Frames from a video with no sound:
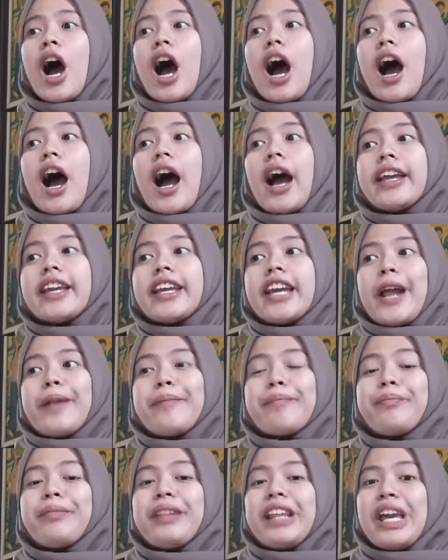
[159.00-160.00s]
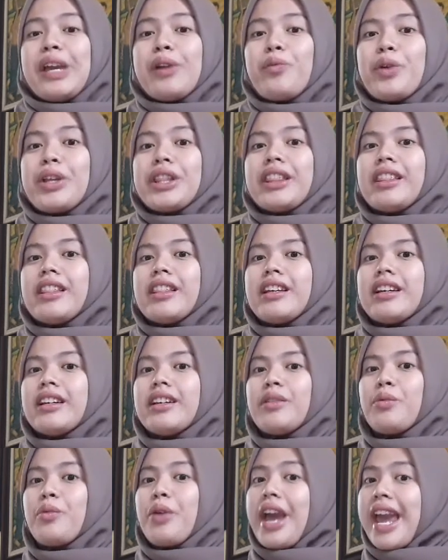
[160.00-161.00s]
I can play with the
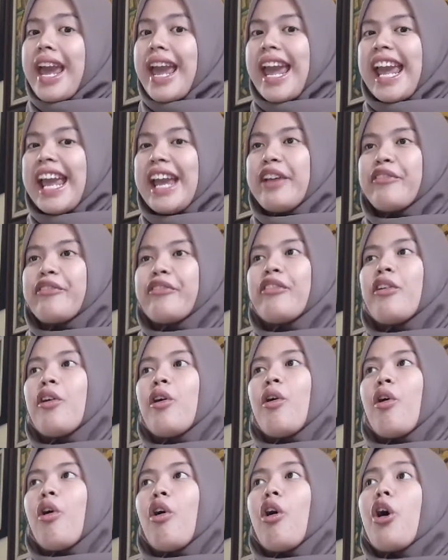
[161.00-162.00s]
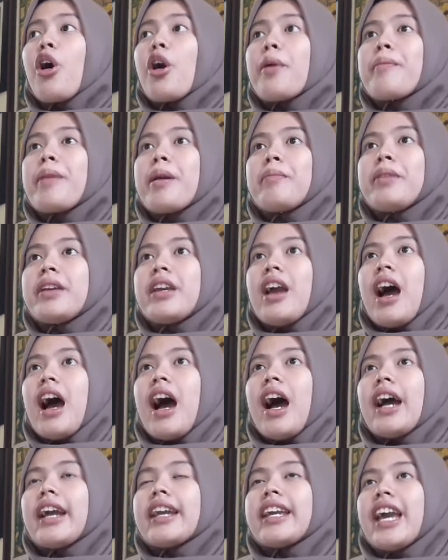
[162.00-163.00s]
wave, or maybe
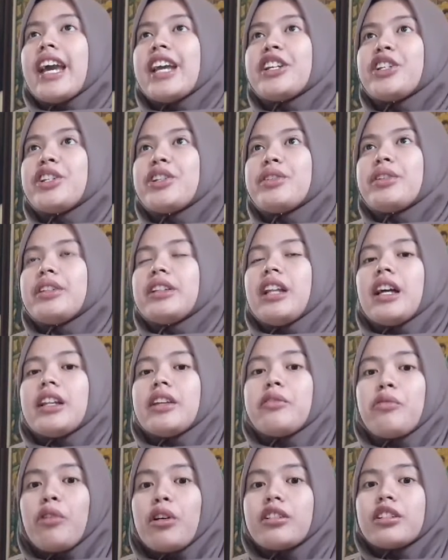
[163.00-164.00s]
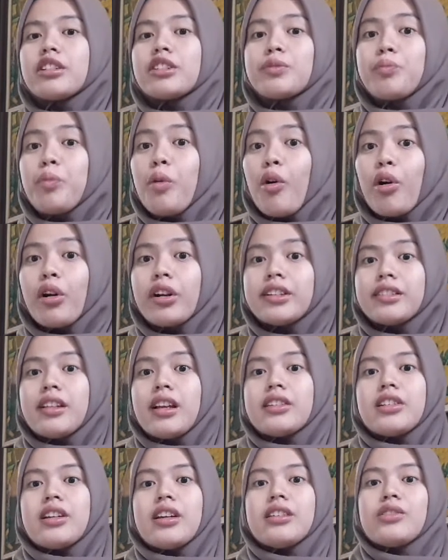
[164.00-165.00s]
I can do a lot of water sports
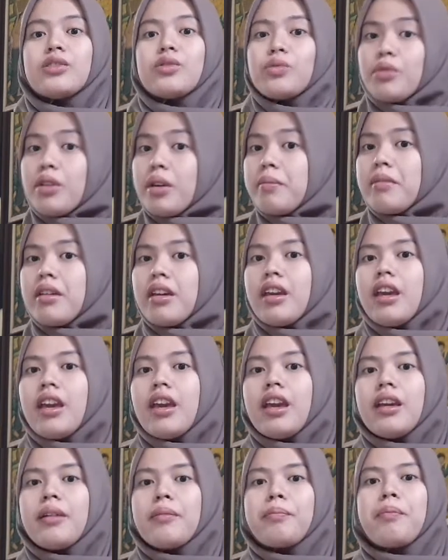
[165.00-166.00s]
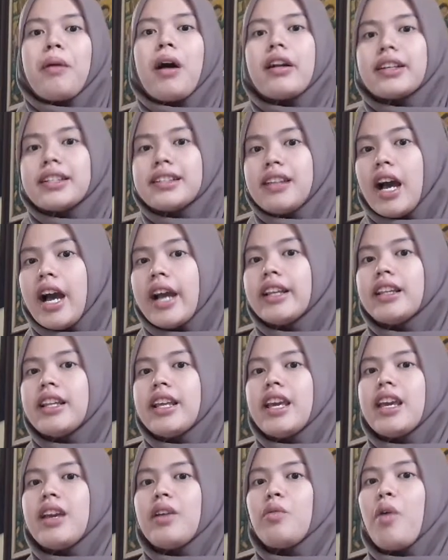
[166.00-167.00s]
such as swimming,
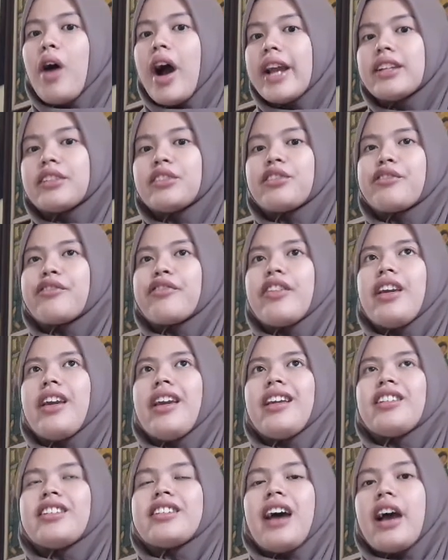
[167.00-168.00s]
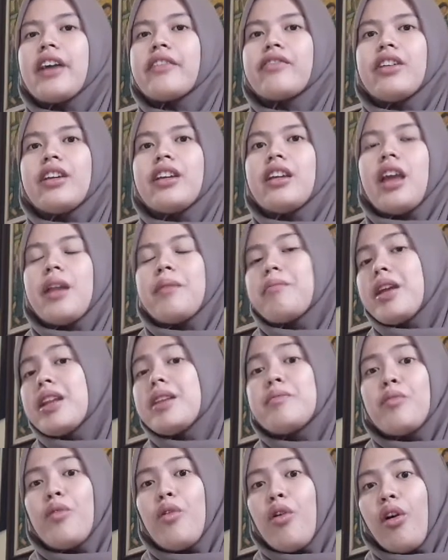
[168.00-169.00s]
parasailing, windsurfing, diving and many
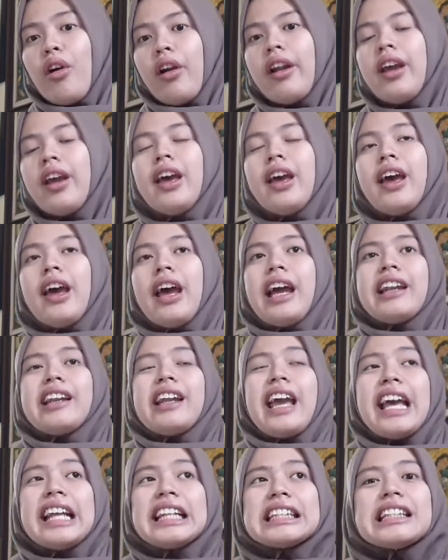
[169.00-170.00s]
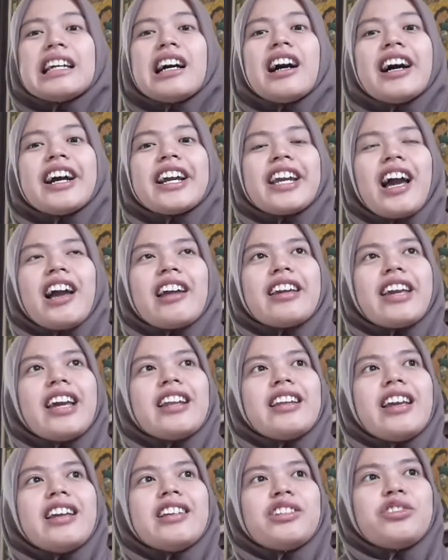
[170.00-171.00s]
more. And at night I can
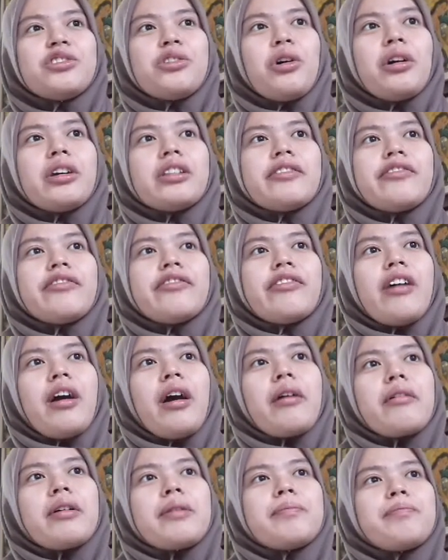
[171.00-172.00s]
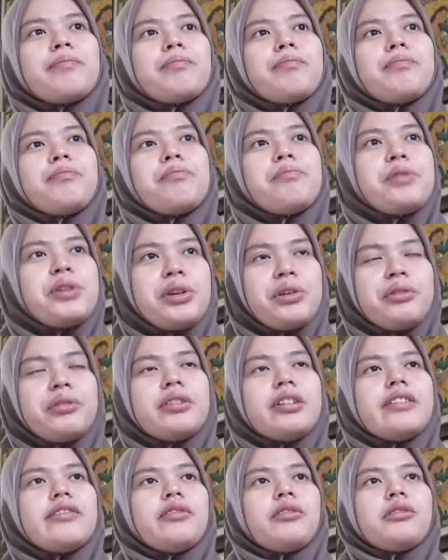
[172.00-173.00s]
enjoy the very
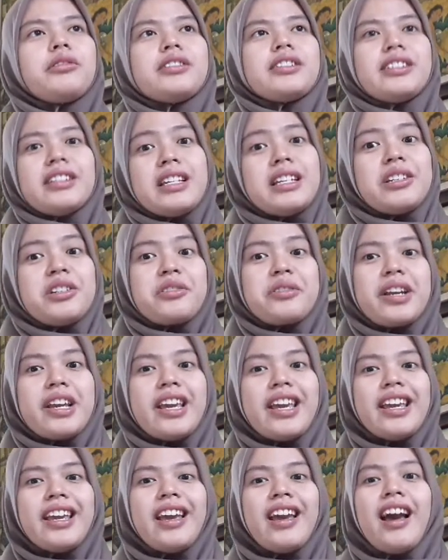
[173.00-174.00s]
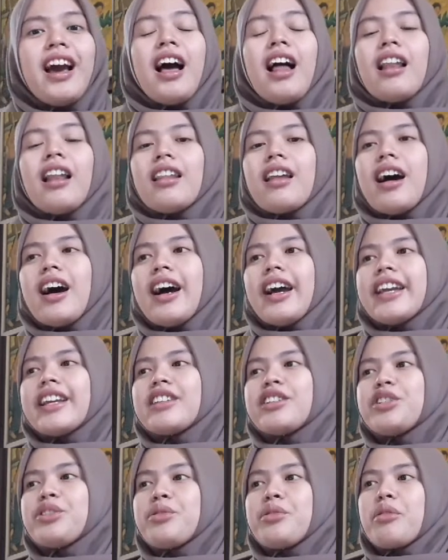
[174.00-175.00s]
beautiful scenery, like
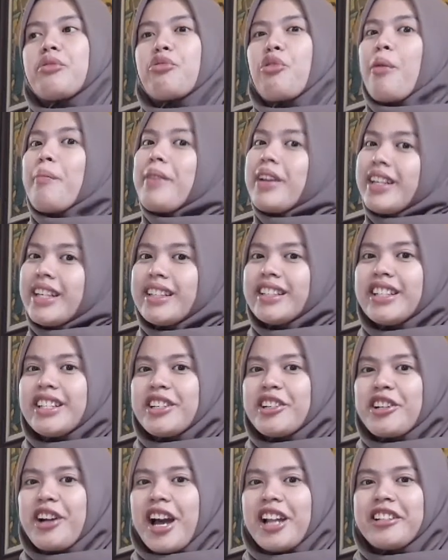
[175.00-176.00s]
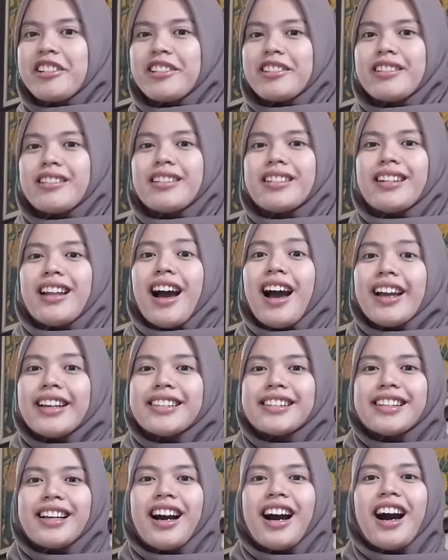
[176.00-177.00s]
do a romantic dinner under the night
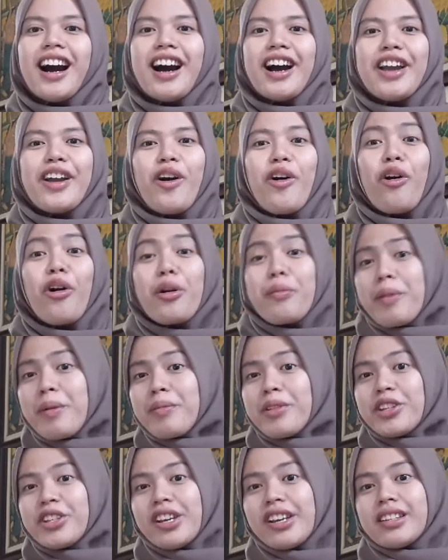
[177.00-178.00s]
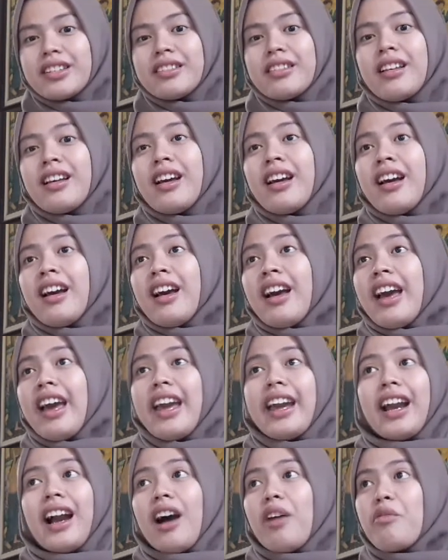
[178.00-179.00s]
sky, or maybe just
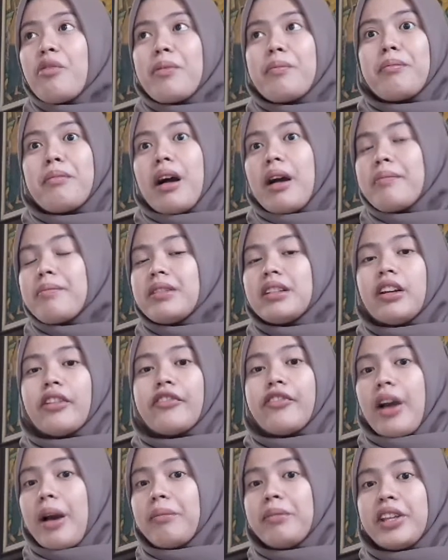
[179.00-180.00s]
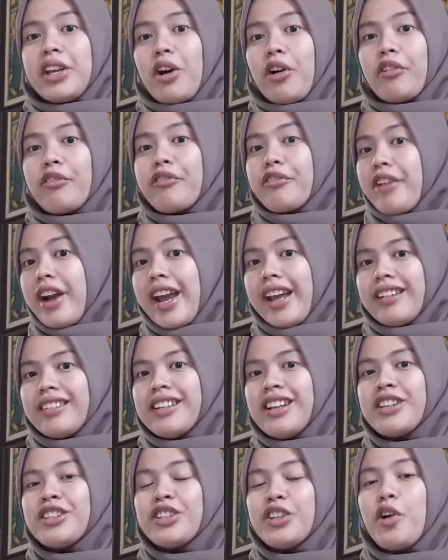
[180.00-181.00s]
hang out with my beloved family or friend.
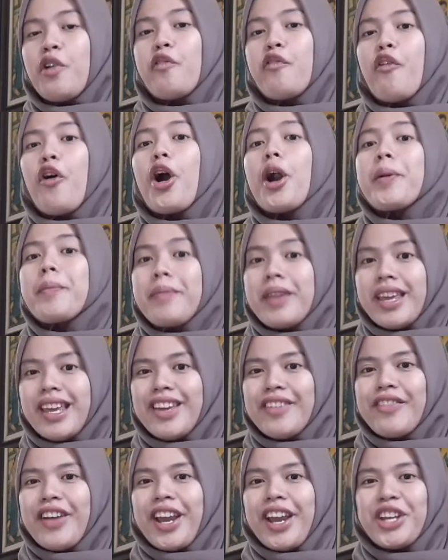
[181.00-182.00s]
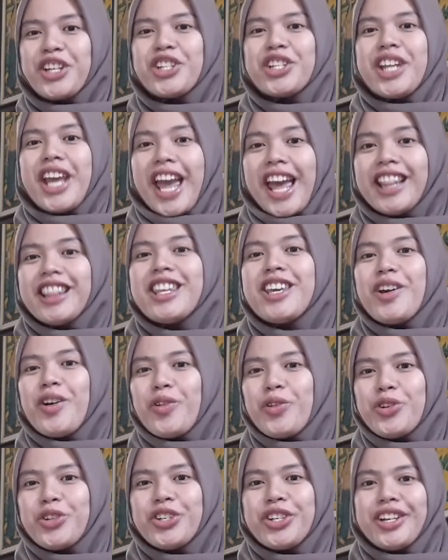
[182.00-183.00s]
So for me, vacation at the
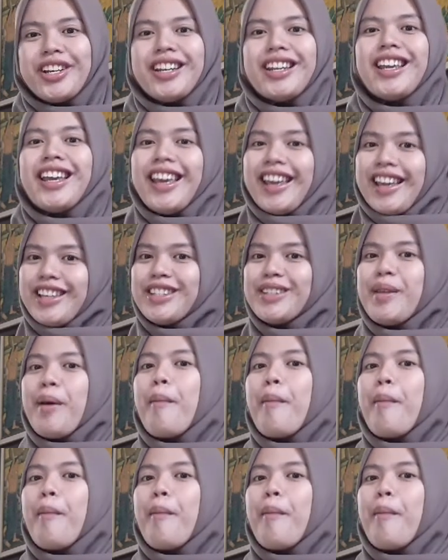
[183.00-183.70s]
ocean is